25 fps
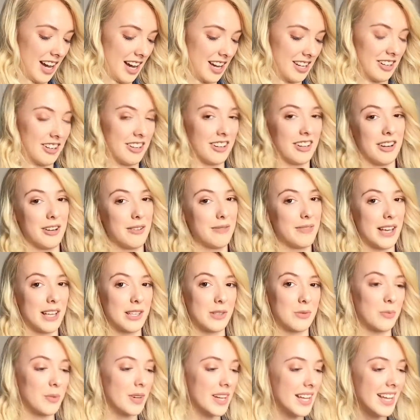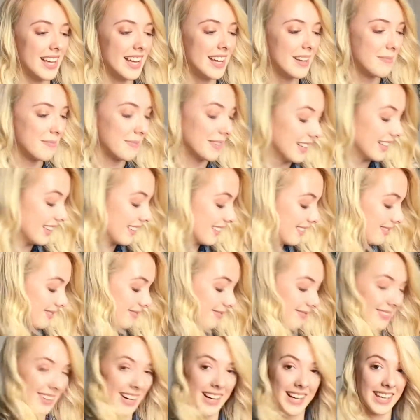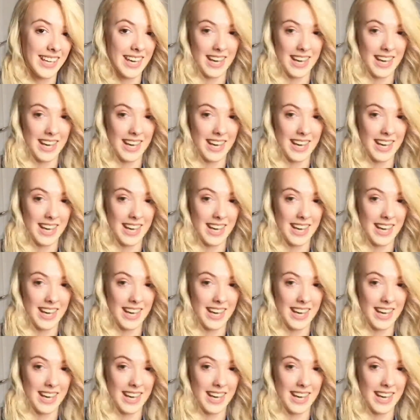I don't know if that's weird, but I